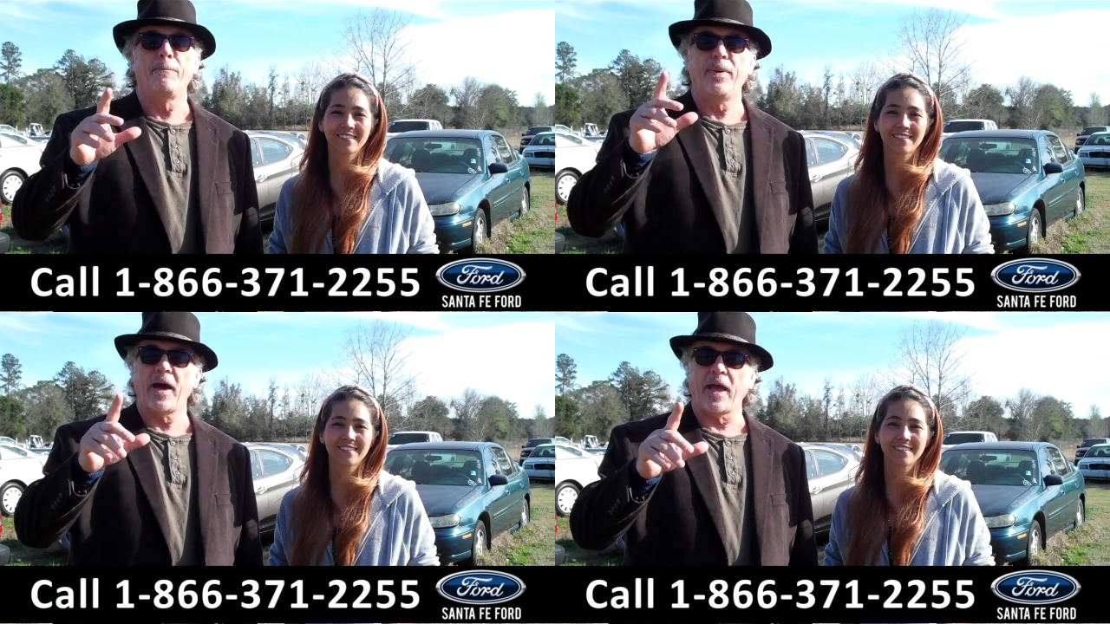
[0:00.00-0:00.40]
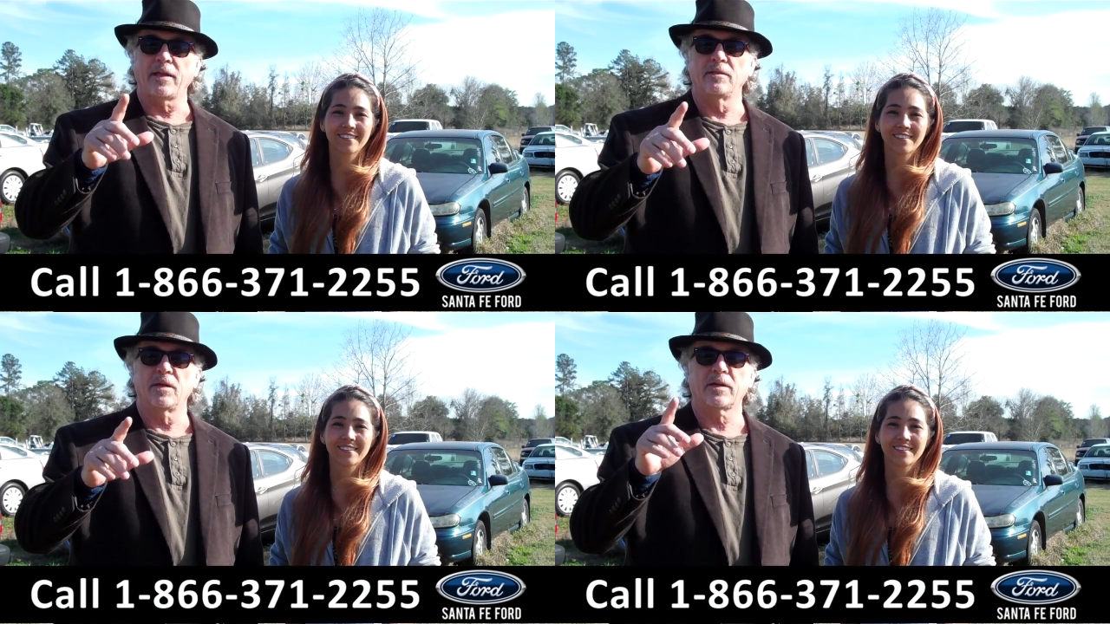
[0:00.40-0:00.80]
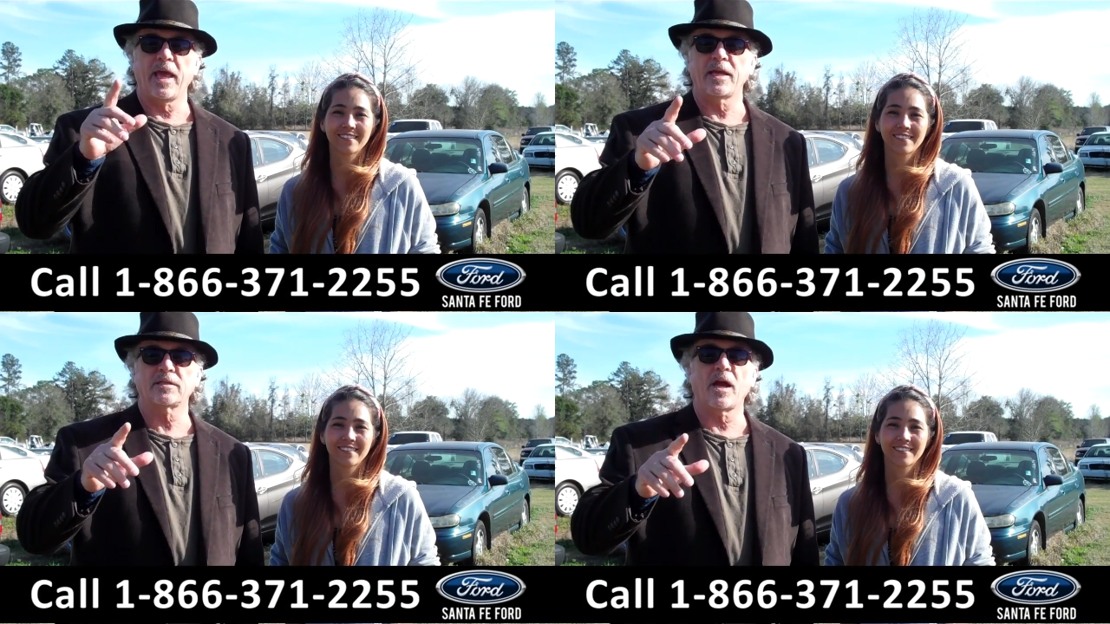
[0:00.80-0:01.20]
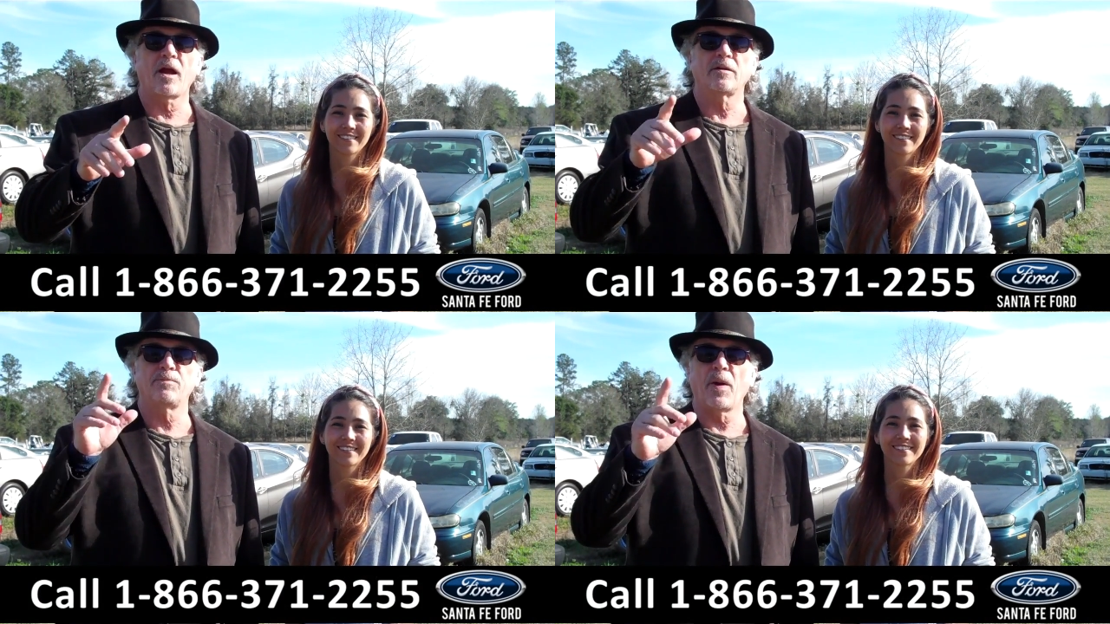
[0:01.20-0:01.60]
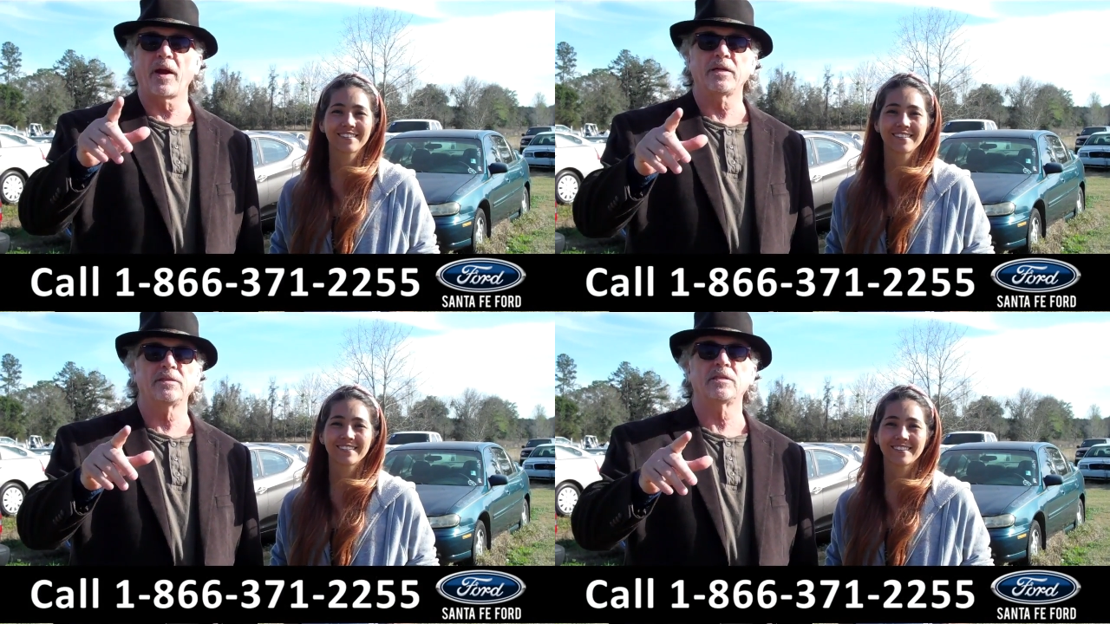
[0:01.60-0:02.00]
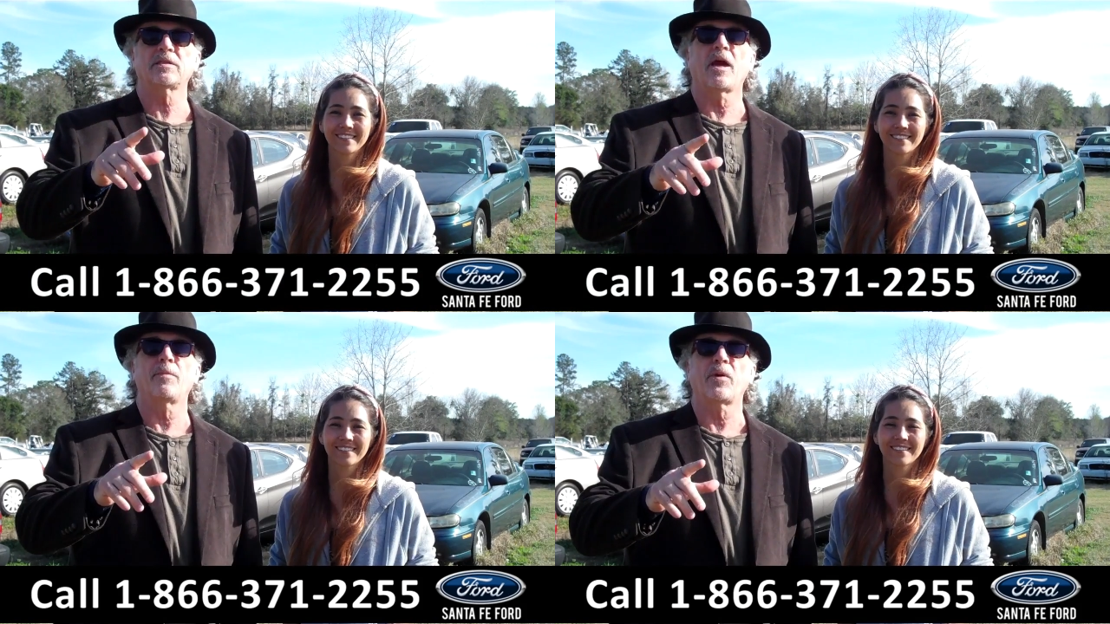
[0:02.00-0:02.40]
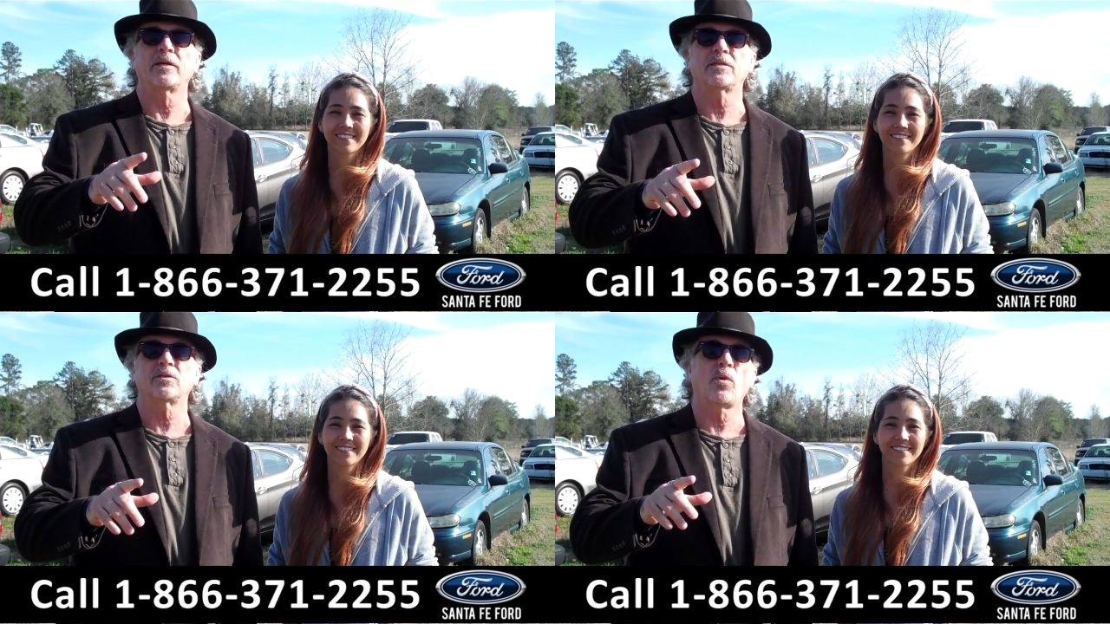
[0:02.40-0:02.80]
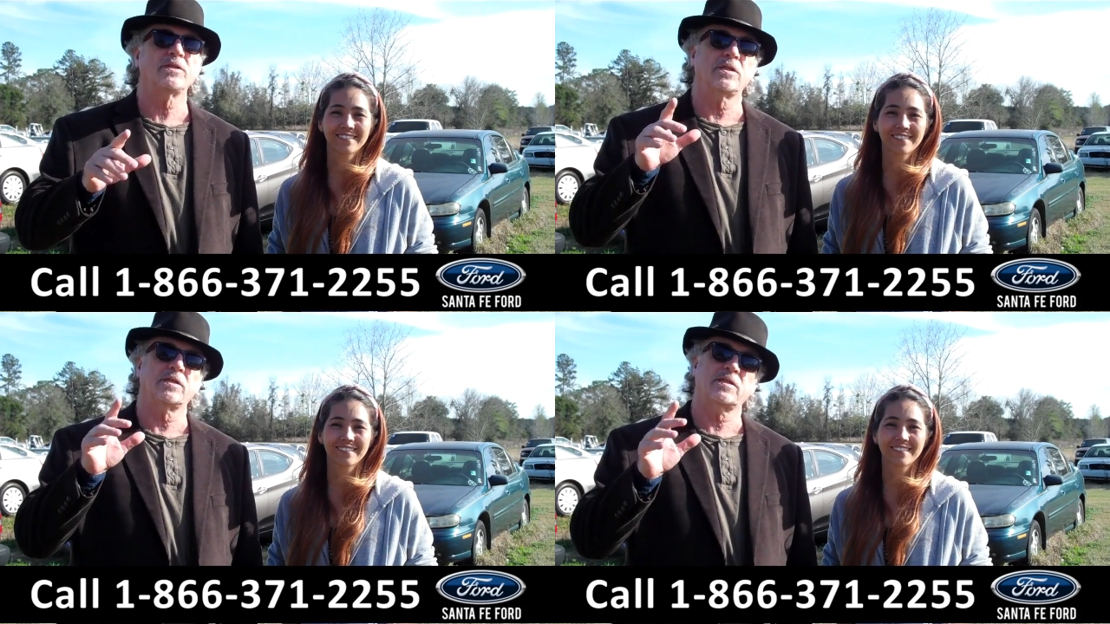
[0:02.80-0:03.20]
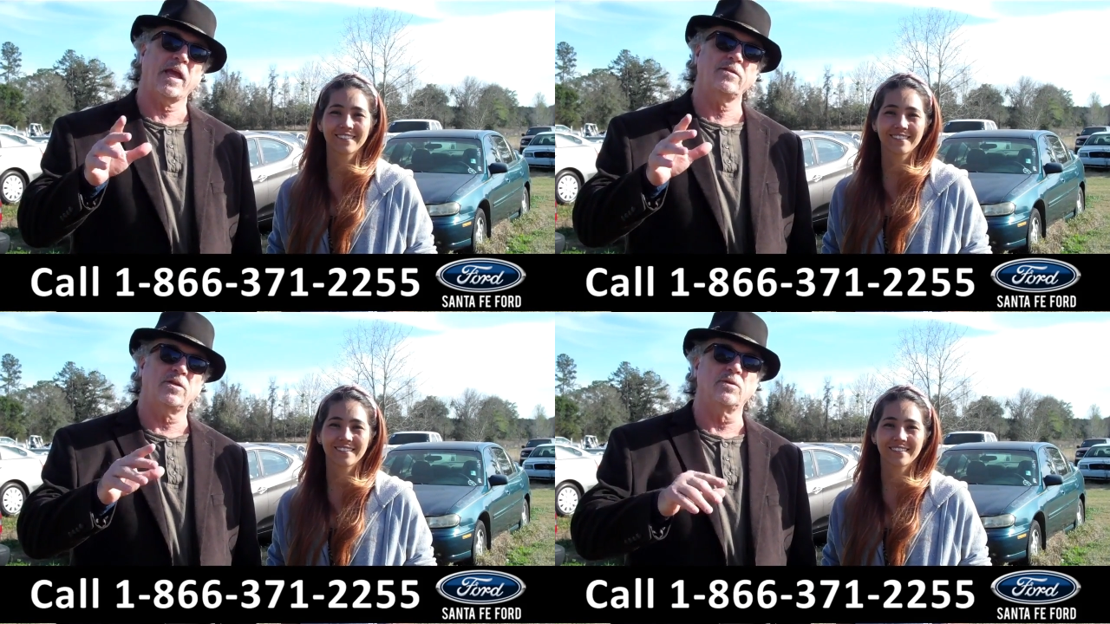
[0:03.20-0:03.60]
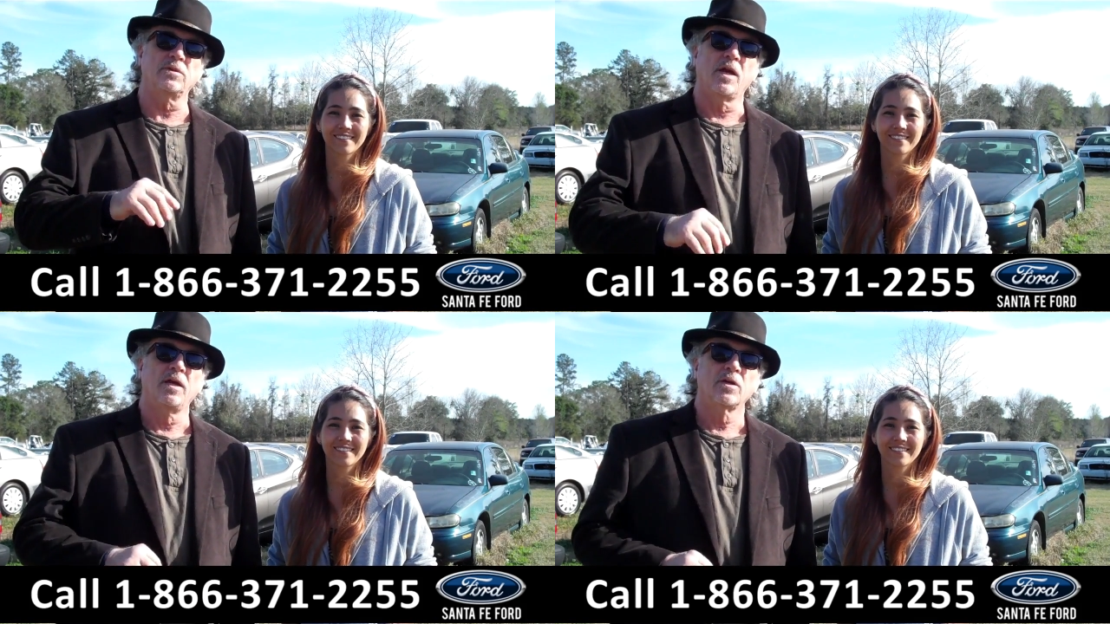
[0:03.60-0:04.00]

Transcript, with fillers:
Speaker 1: but they're cash cars, bargain discount prices. want you to stay tuned.